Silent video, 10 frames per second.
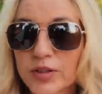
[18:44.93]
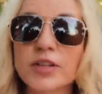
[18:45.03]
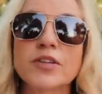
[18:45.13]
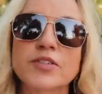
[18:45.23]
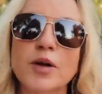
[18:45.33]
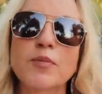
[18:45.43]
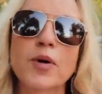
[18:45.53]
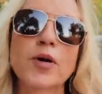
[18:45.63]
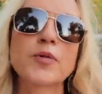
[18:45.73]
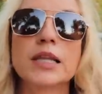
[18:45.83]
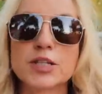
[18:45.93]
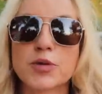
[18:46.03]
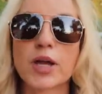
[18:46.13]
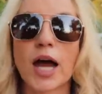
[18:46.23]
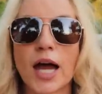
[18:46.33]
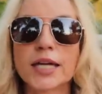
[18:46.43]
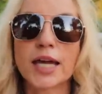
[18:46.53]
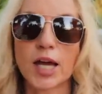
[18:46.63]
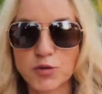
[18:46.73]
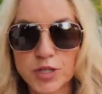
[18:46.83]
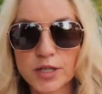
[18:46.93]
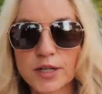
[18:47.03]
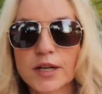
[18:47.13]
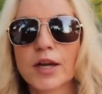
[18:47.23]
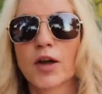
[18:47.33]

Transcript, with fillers: in December, literally I counted